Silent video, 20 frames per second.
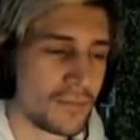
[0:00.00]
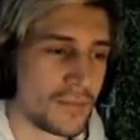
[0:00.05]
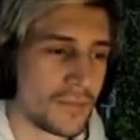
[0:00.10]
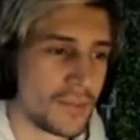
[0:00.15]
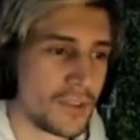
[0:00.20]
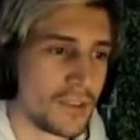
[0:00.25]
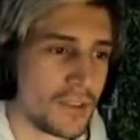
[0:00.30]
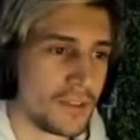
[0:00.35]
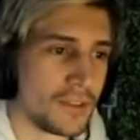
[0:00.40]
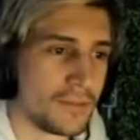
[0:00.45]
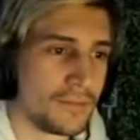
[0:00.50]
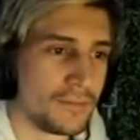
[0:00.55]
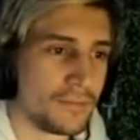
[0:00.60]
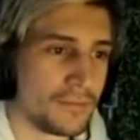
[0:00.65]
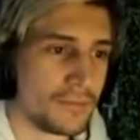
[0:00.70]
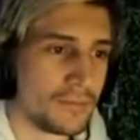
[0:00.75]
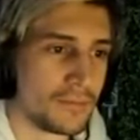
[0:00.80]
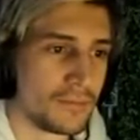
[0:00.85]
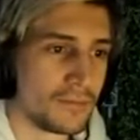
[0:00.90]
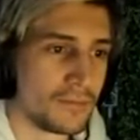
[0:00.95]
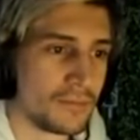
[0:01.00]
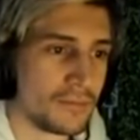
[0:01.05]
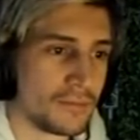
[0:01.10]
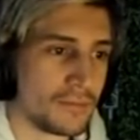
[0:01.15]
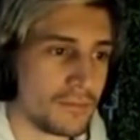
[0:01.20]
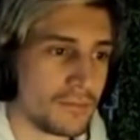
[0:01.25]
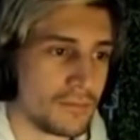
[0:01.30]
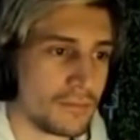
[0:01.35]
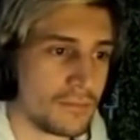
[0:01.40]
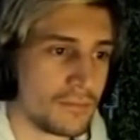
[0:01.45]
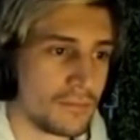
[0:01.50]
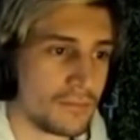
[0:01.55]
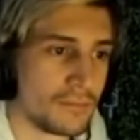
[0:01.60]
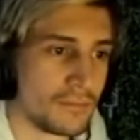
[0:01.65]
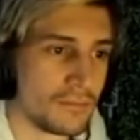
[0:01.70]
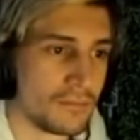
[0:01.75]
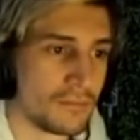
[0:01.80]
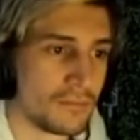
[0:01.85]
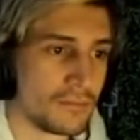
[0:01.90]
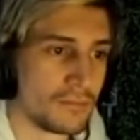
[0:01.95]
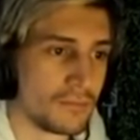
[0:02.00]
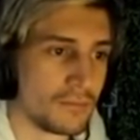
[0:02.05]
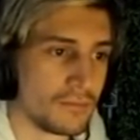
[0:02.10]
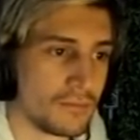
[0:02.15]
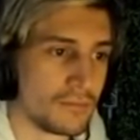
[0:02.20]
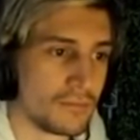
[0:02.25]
This person isn't speaking.